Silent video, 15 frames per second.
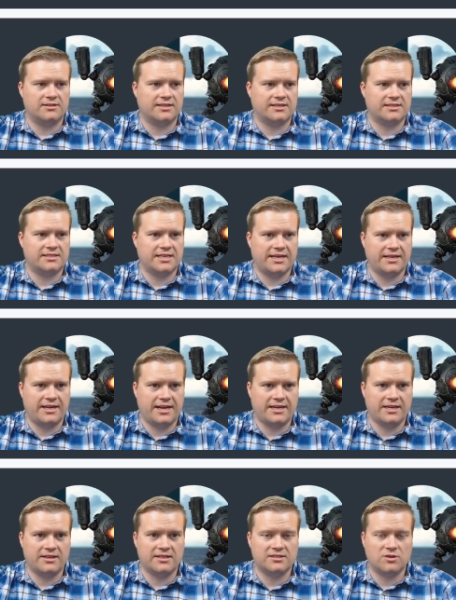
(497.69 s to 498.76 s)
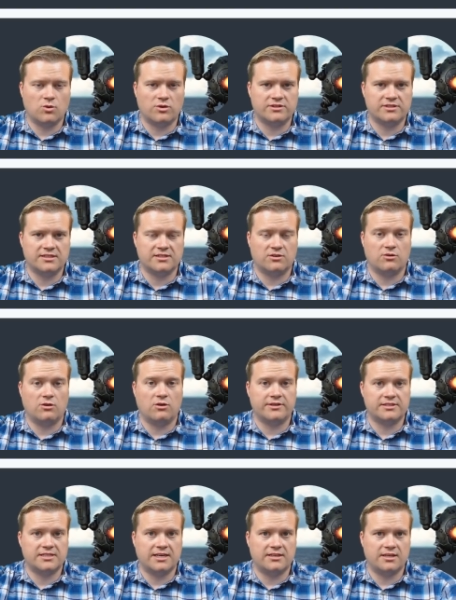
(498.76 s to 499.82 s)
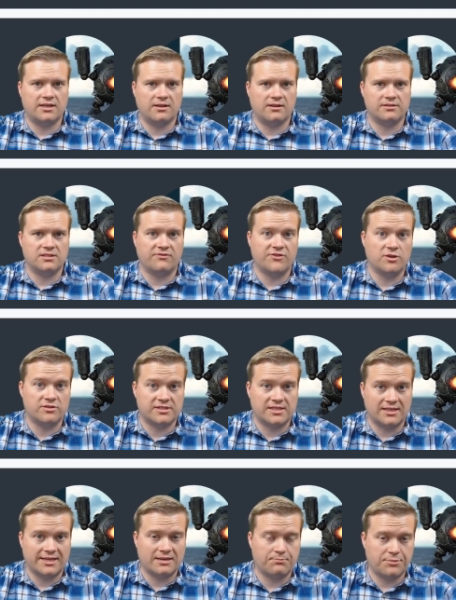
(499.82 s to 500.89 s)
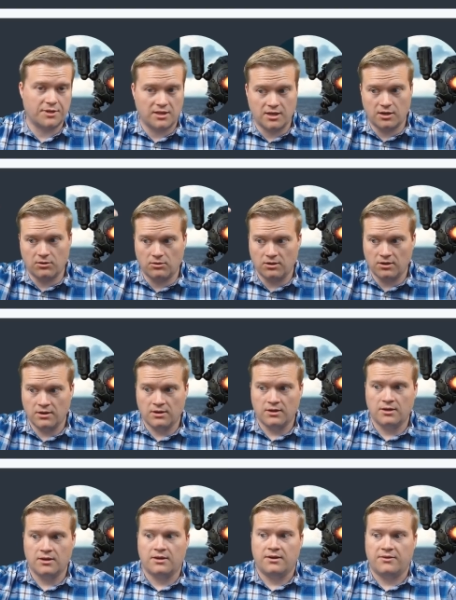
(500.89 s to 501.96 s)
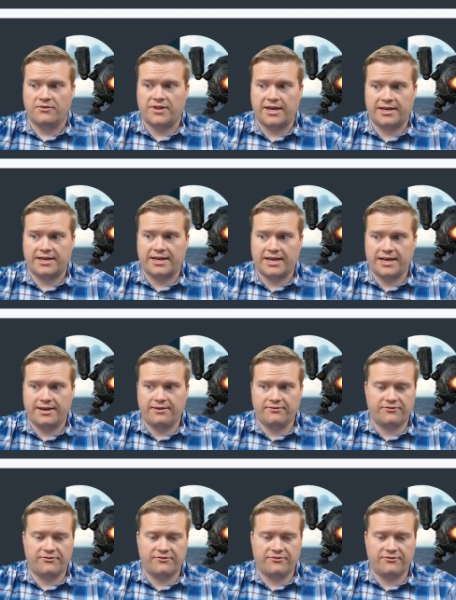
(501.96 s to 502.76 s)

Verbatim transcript: Like I said, any of these courses are always ten dollars if you use the link below that I have